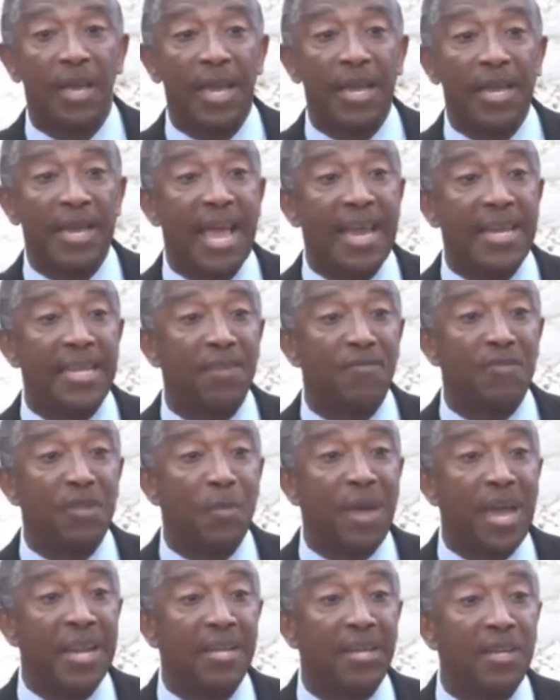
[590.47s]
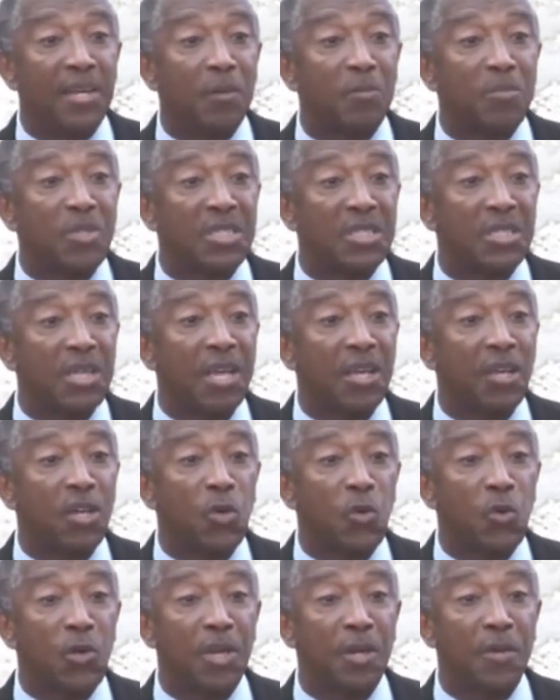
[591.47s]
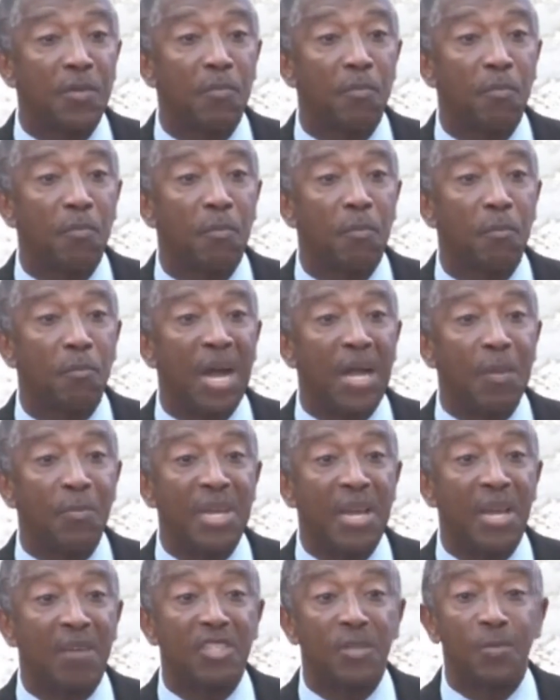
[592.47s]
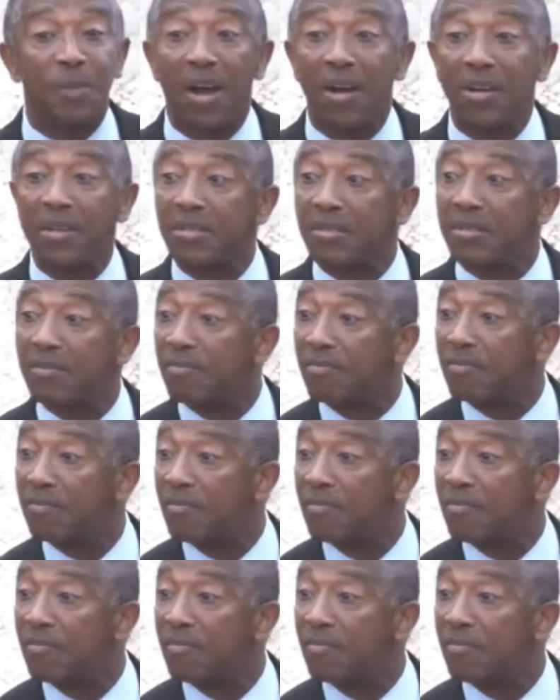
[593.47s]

in any of the many clubs, including my beloved Spartan.